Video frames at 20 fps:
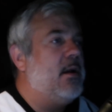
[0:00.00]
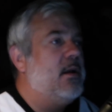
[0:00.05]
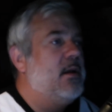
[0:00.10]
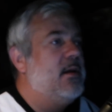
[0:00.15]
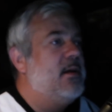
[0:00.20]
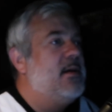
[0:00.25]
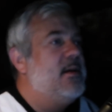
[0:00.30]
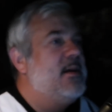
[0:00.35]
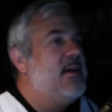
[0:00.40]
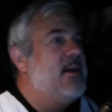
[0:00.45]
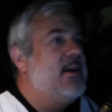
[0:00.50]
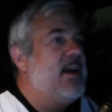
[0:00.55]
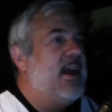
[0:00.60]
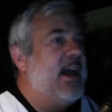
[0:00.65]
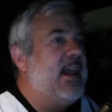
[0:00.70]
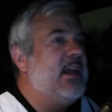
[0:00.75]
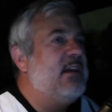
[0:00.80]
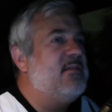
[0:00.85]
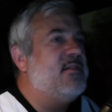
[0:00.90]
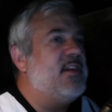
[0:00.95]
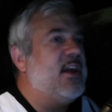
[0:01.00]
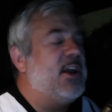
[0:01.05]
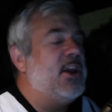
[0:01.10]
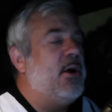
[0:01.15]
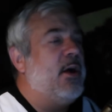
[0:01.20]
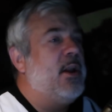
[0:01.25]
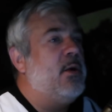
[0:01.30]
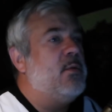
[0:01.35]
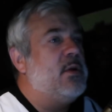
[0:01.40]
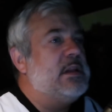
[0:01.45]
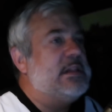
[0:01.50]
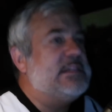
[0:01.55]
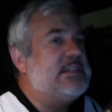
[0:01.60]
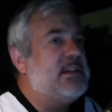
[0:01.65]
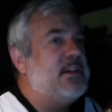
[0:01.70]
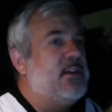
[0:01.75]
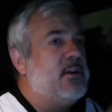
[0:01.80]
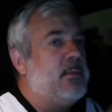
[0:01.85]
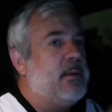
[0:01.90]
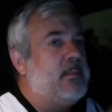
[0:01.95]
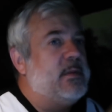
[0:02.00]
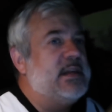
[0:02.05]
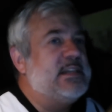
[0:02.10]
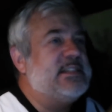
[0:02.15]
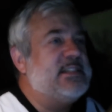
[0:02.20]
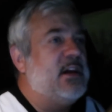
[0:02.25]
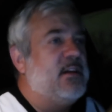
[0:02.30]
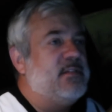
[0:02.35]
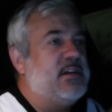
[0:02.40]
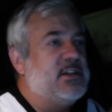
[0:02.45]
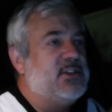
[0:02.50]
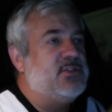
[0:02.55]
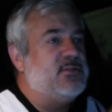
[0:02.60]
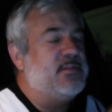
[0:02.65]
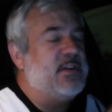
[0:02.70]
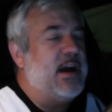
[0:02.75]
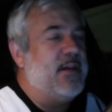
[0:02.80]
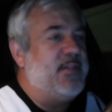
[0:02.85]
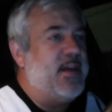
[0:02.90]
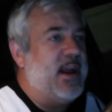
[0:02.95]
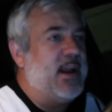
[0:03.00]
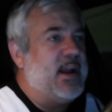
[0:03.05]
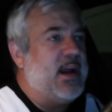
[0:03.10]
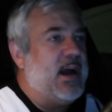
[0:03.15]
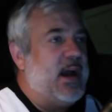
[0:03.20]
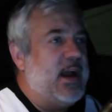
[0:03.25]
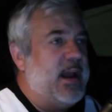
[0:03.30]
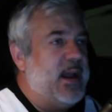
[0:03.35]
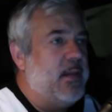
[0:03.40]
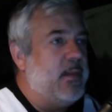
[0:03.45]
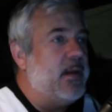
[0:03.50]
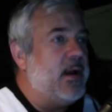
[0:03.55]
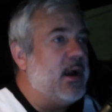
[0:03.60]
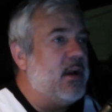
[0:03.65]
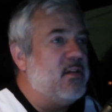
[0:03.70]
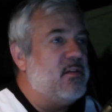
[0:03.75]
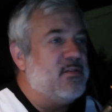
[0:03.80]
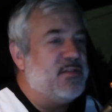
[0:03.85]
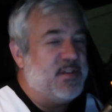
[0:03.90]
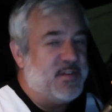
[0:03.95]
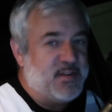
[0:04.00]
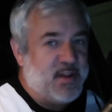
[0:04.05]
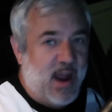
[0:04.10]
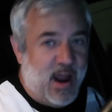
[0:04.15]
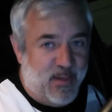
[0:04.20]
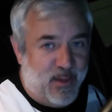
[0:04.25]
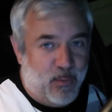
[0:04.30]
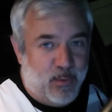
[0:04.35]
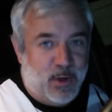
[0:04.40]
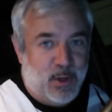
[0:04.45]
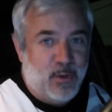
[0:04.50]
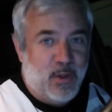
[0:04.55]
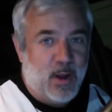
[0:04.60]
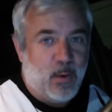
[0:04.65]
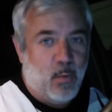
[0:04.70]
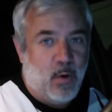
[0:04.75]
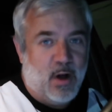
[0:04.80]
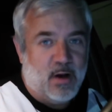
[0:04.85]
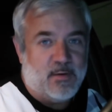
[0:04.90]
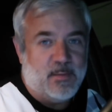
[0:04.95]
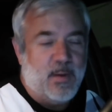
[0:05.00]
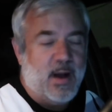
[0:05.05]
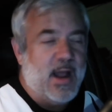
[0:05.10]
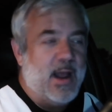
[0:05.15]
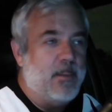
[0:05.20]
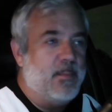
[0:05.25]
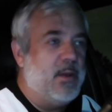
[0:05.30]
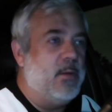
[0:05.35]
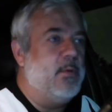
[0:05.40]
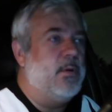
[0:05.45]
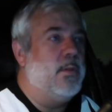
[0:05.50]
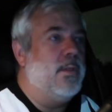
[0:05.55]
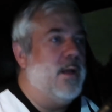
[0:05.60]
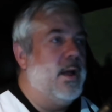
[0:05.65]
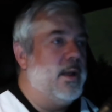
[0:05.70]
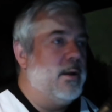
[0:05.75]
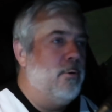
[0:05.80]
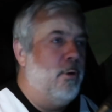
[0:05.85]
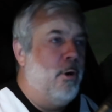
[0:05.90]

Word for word: And he was like, "No, I don't want to sit in there by myself because you've got that guy in there. There's this guy that when you like walked by and he went like,